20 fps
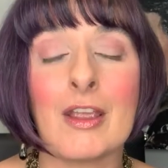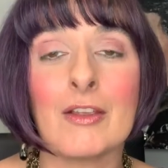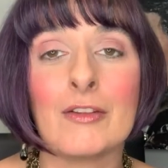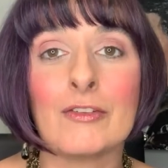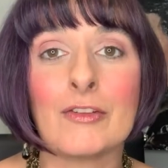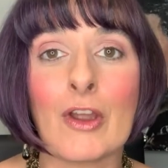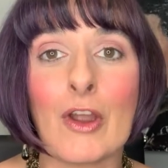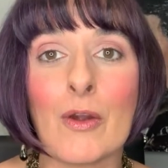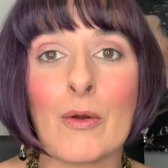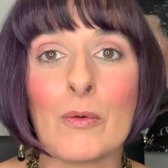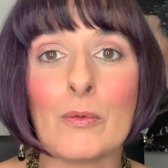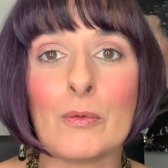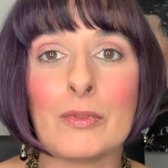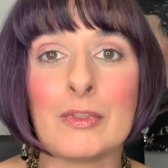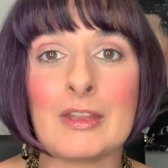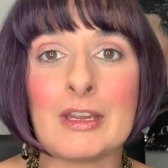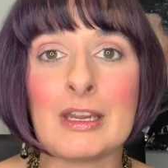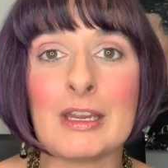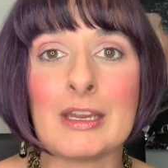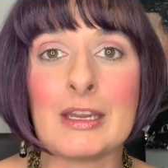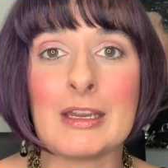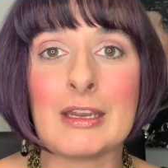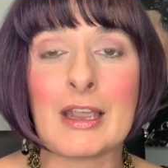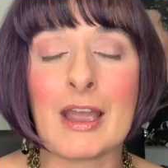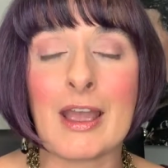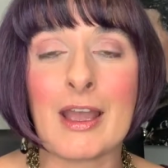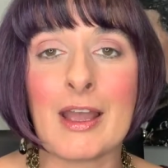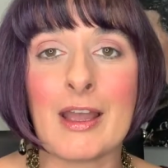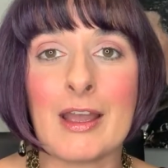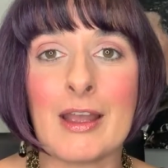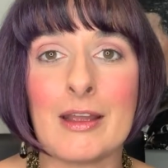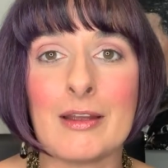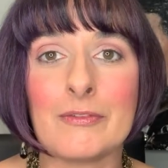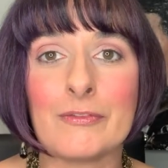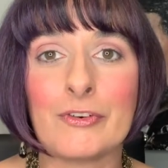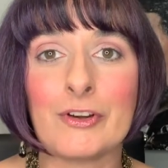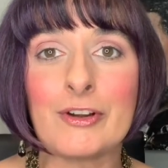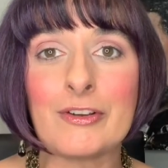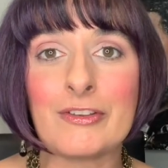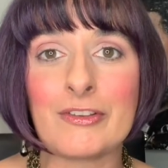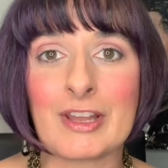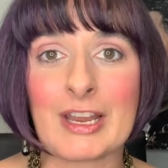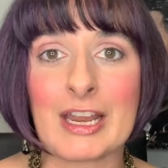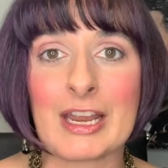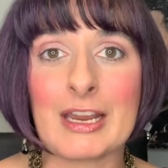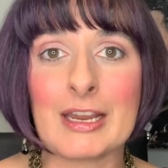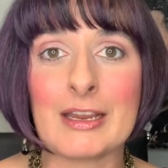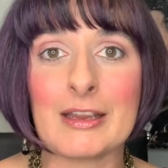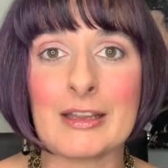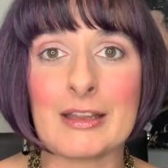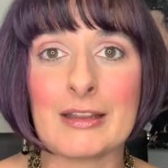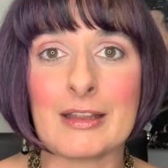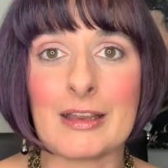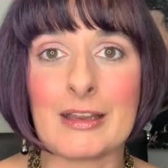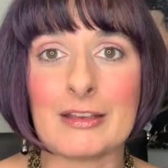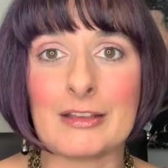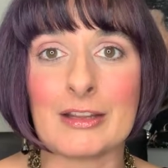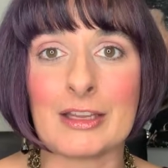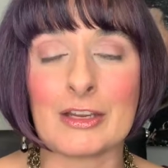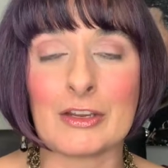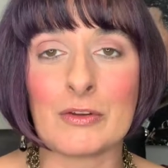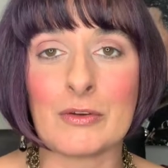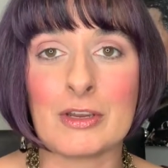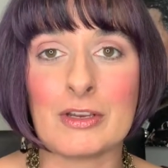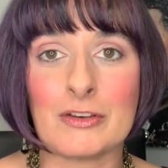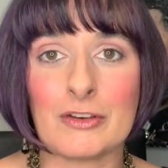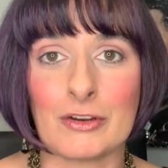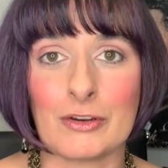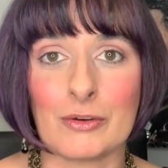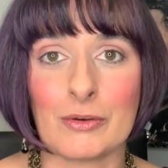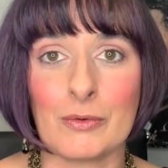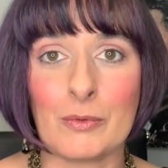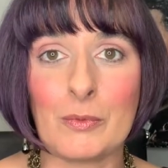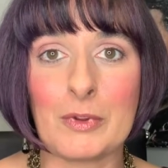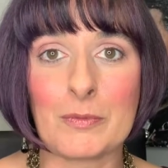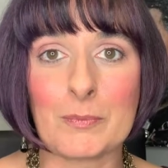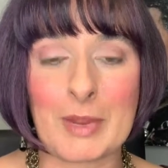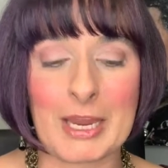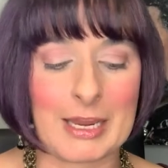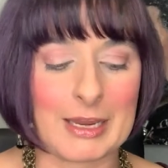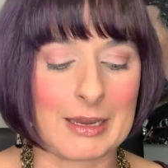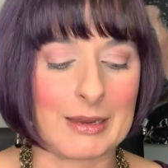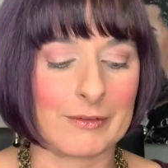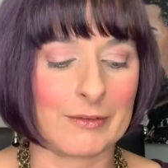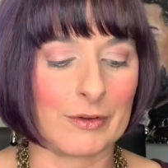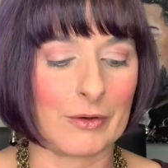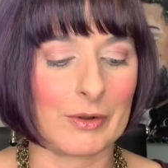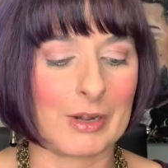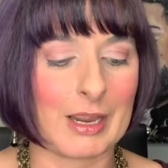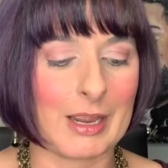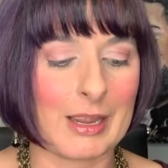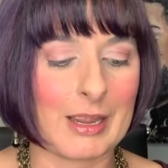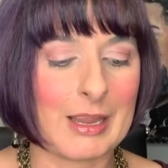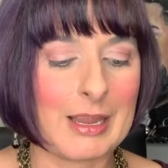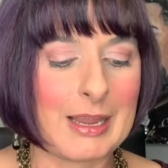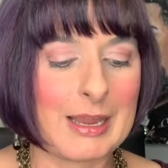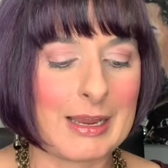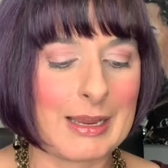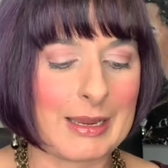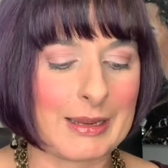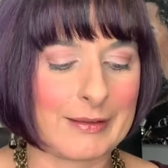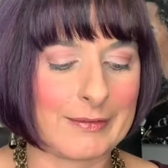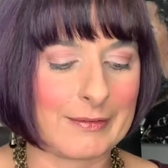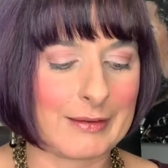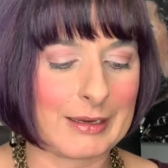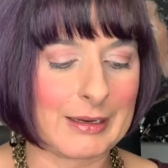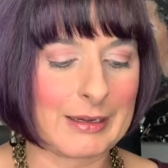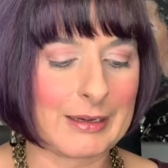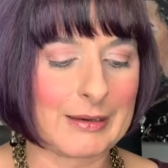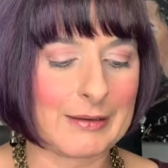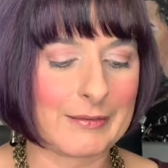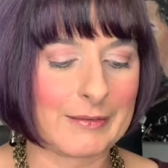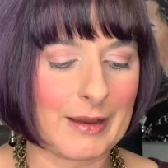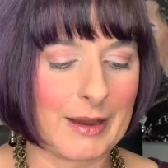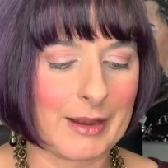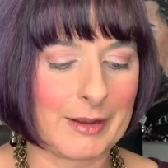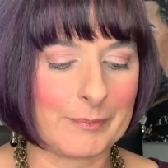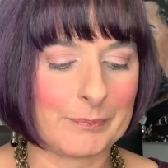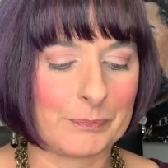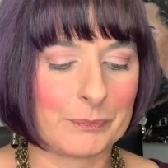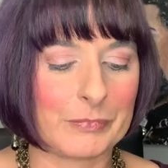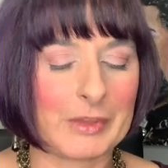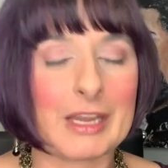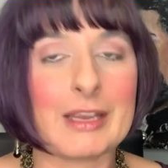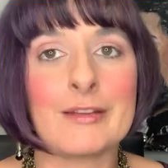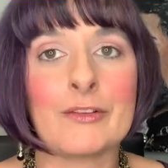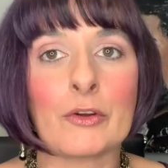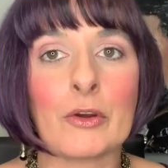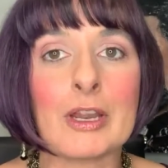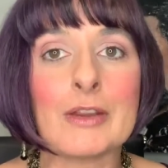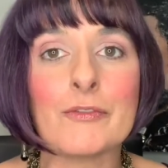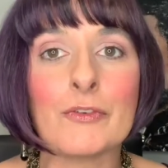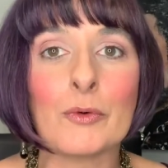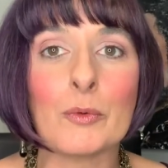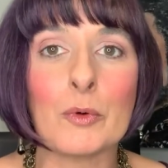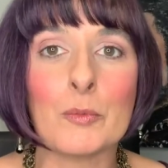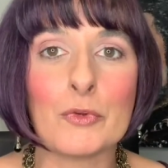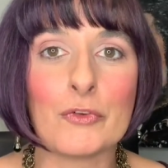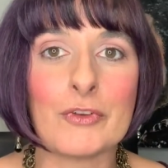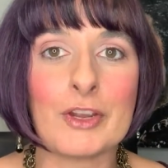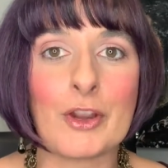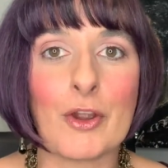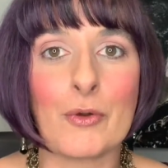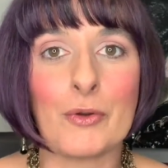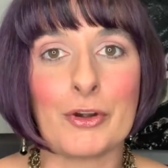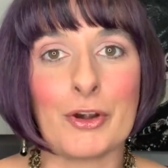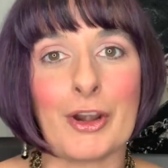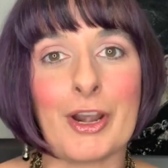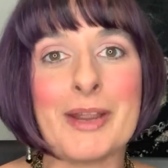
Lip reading: So the first thing that you can do with baking soda is it's great for removing odor.